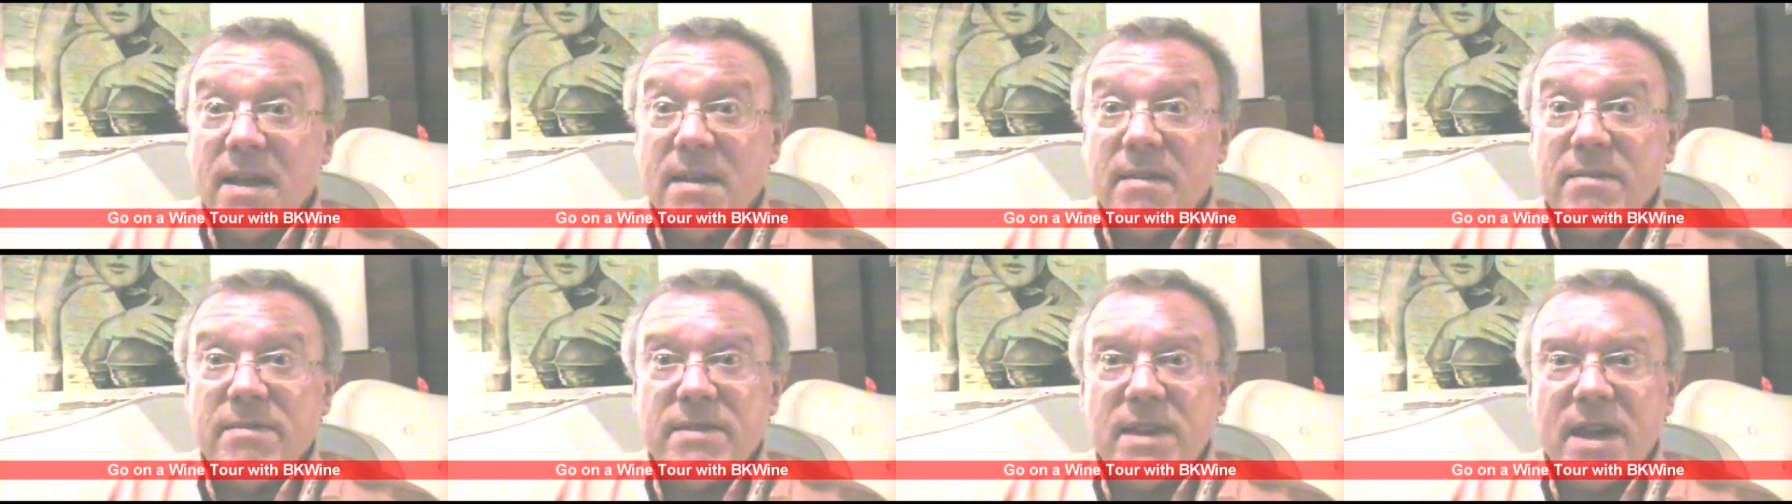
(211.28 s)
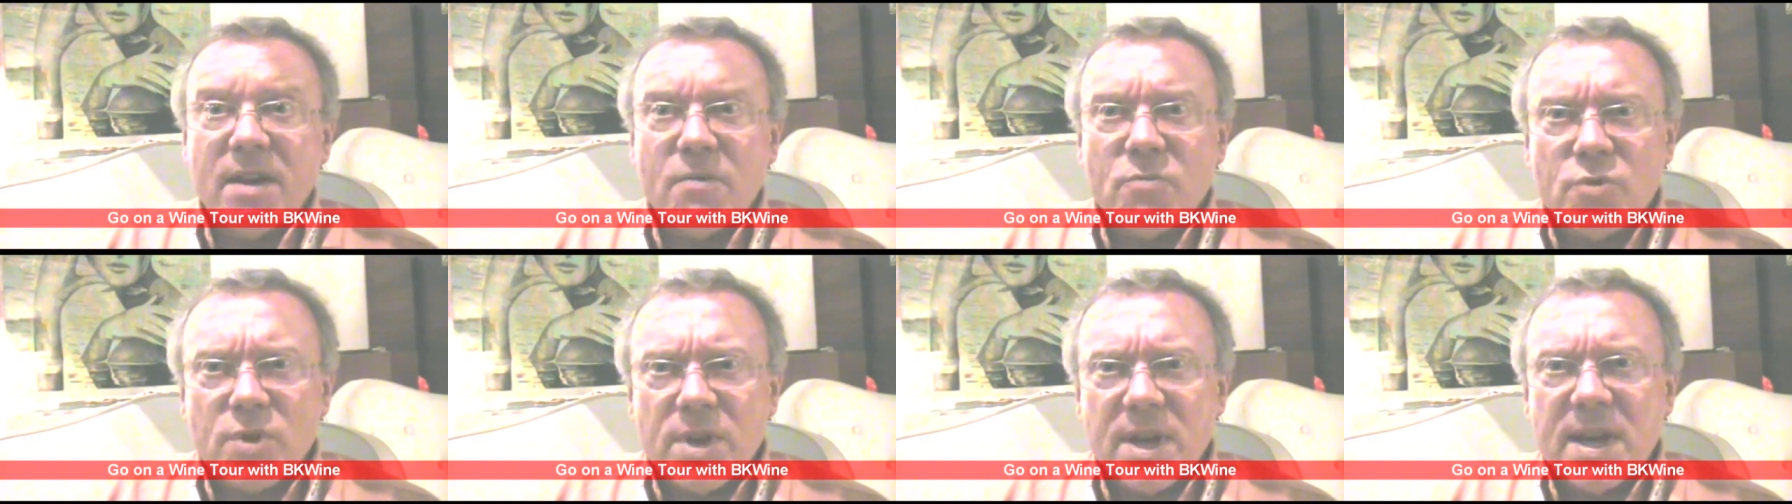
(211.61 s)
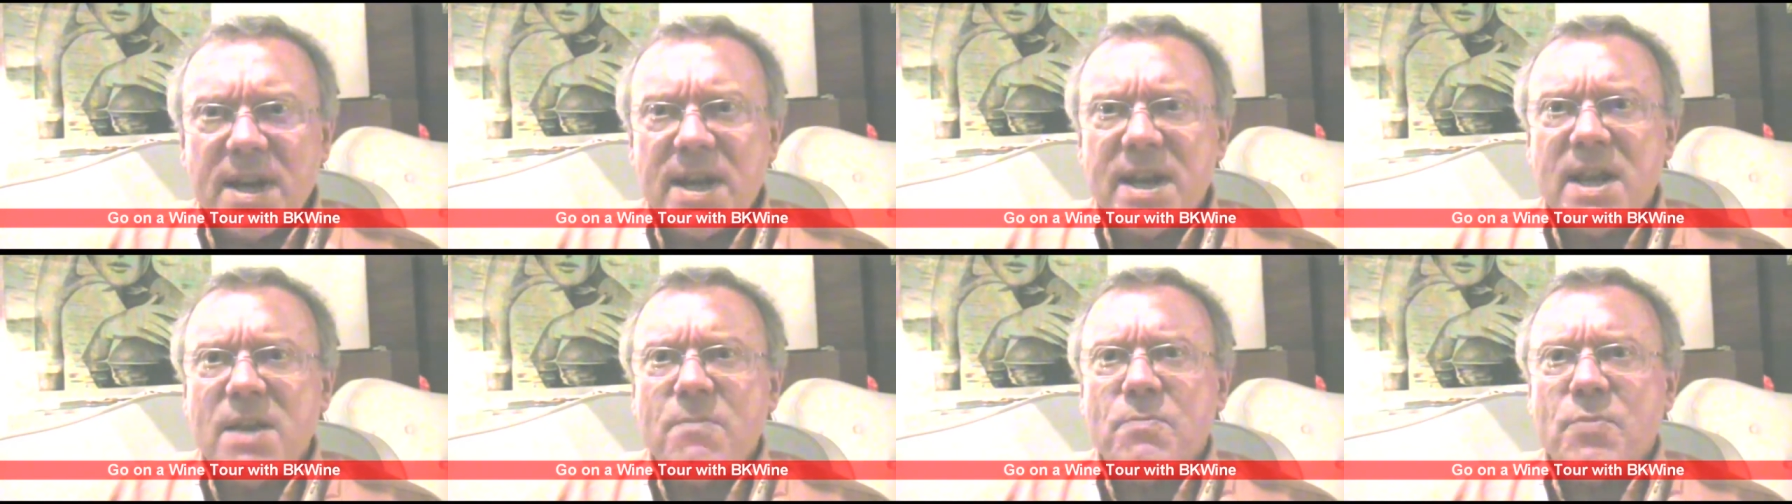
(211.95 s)
They're
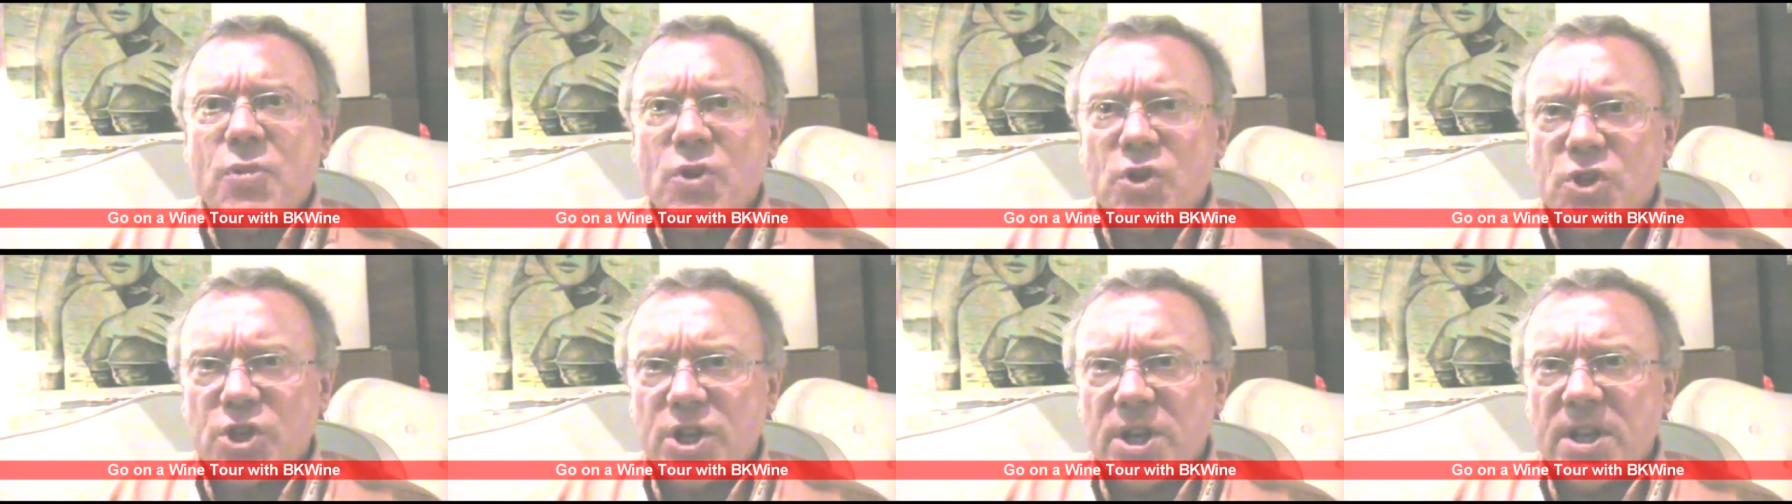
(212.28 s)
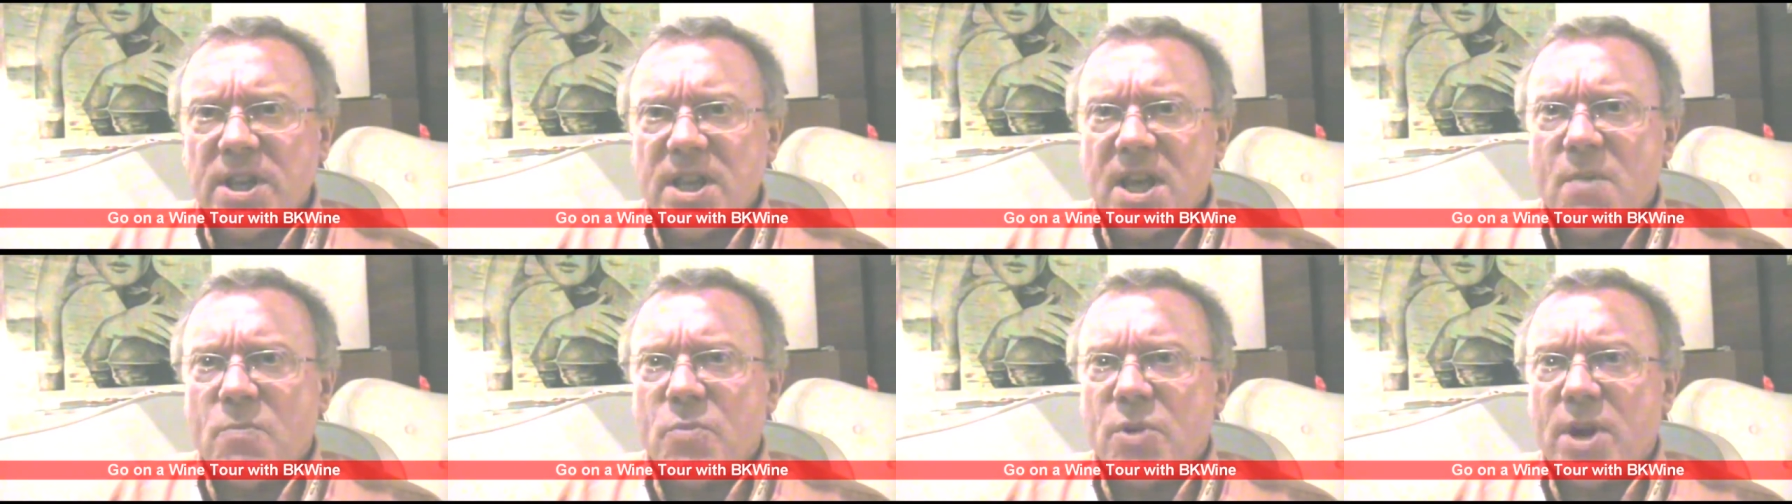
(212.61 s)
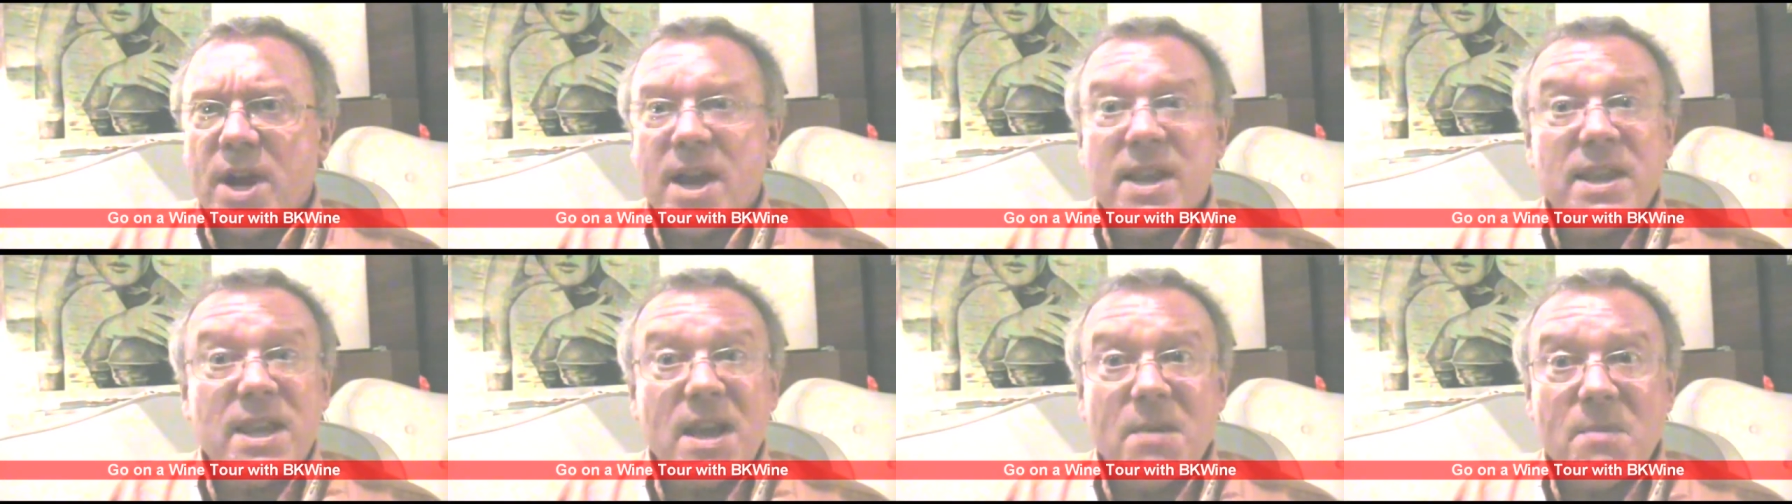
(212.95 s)
really pushing their
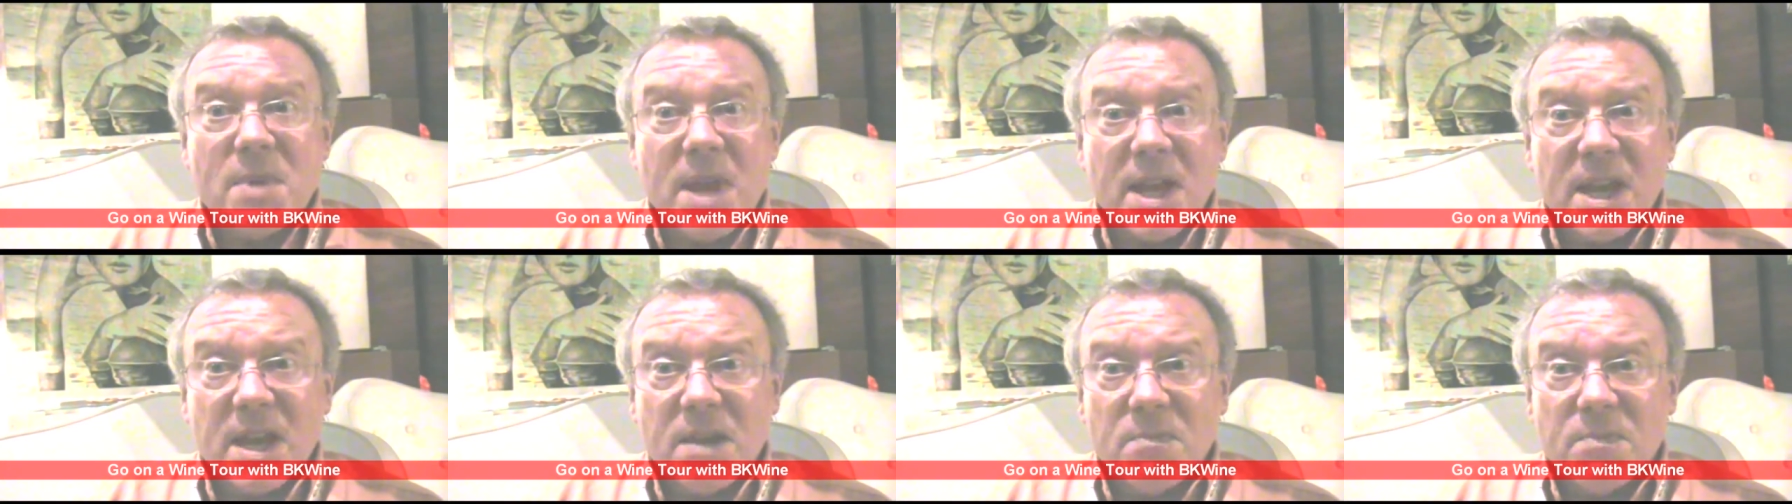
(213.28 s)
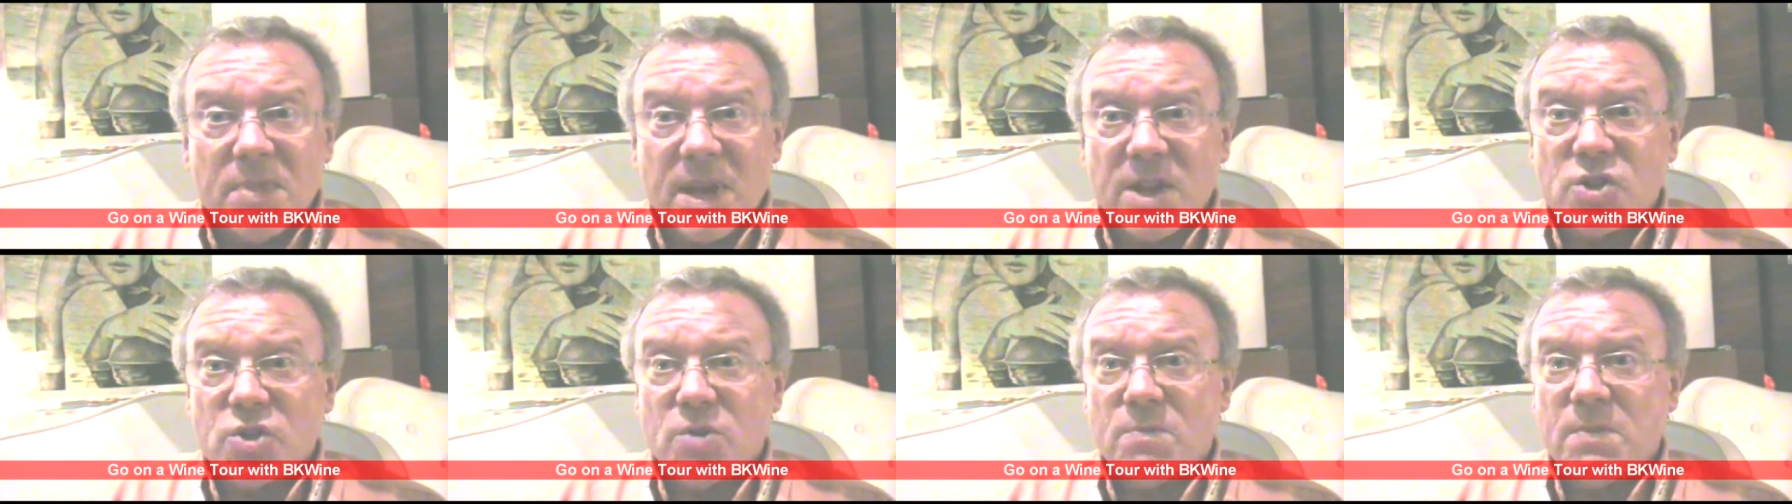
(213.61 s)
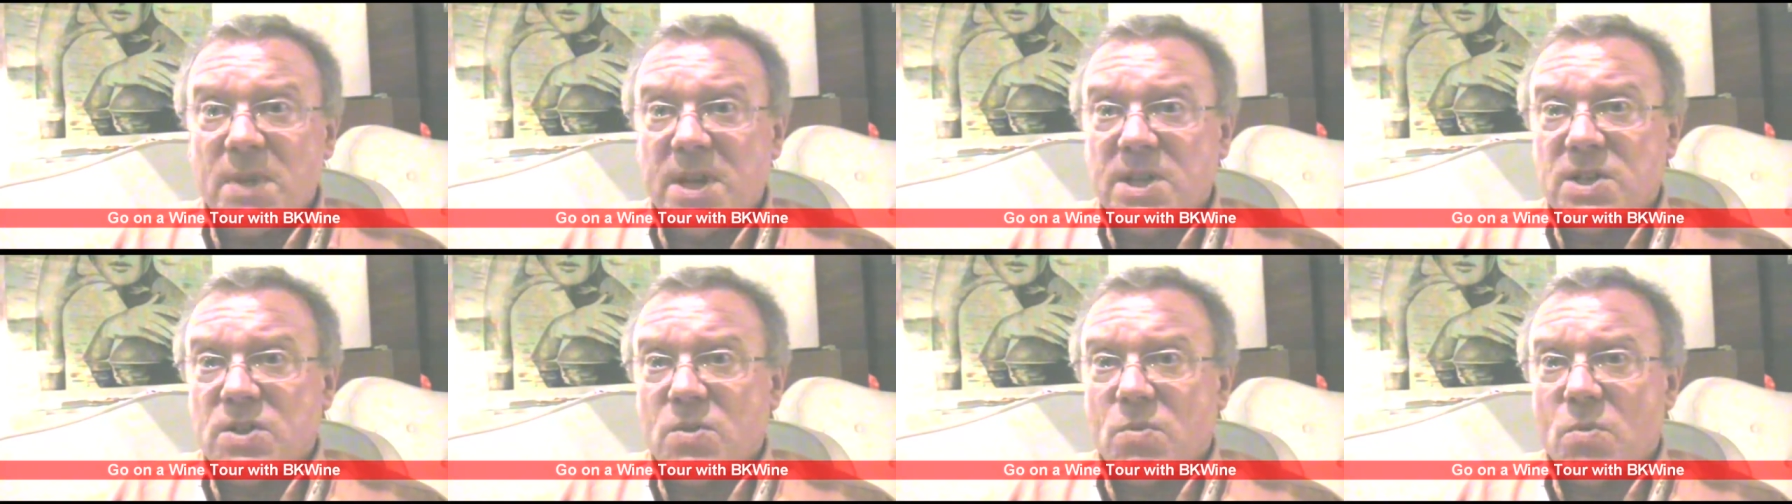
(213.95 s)
brand. They're making better and
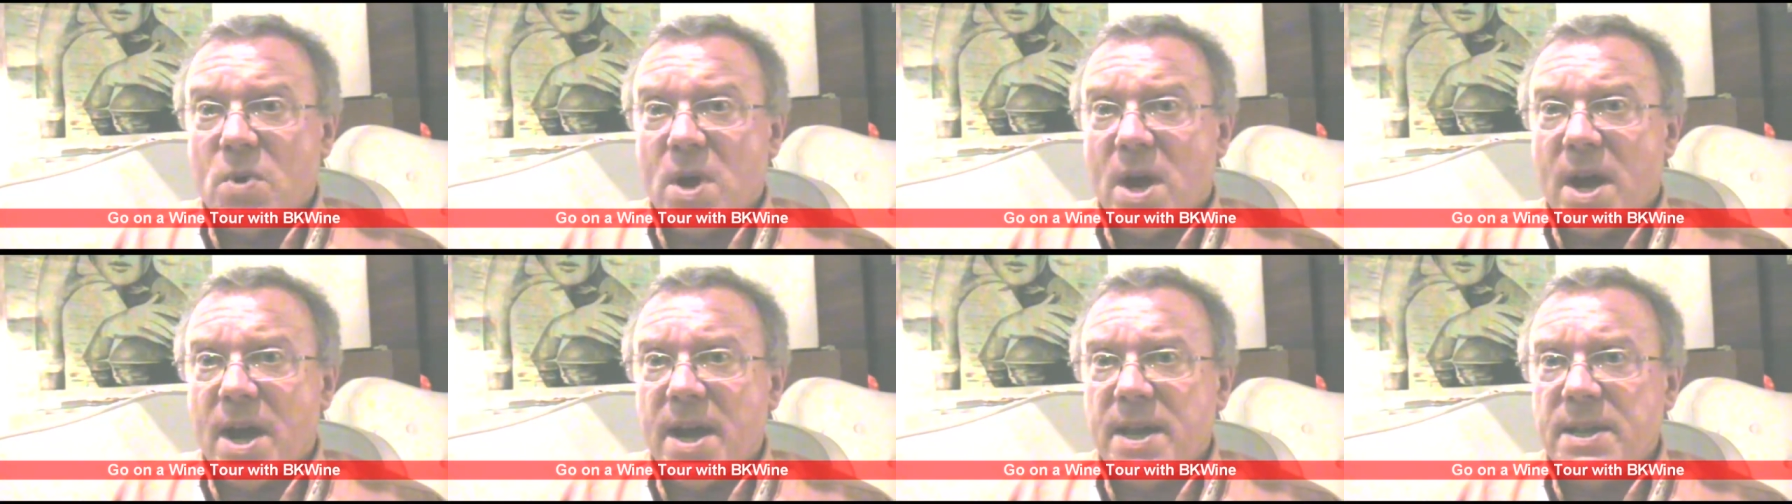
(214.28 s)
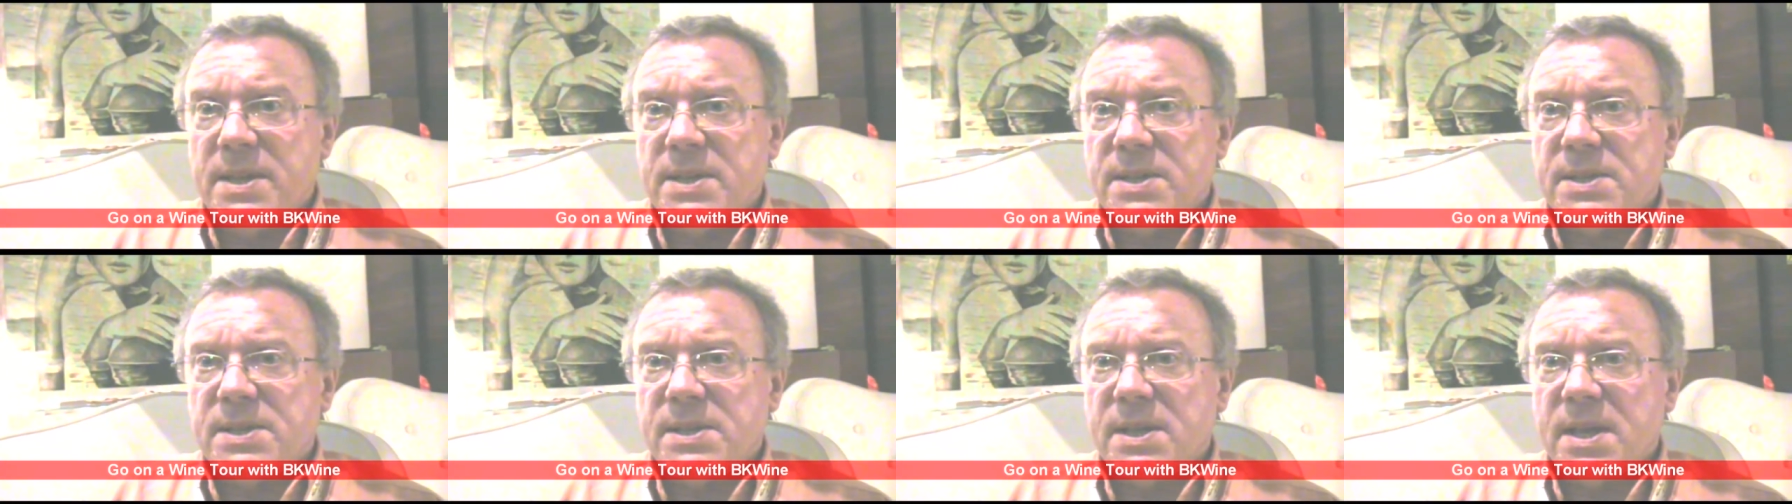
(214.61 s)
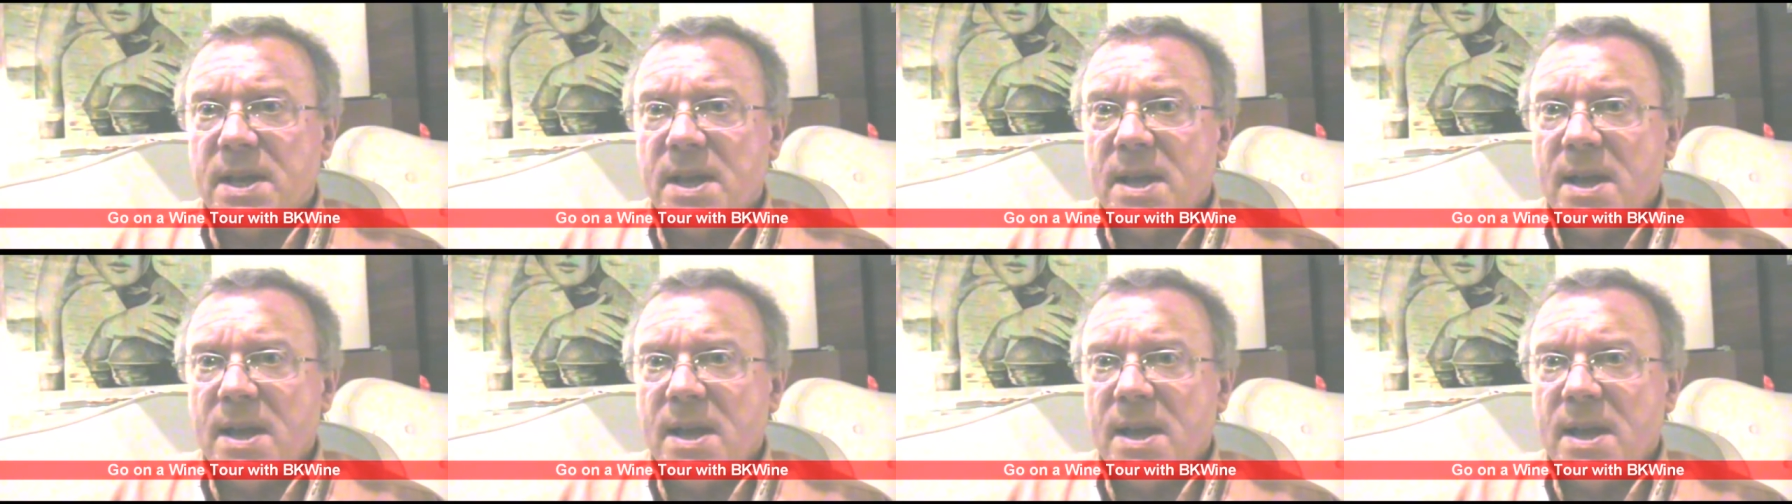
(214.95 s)
better wines.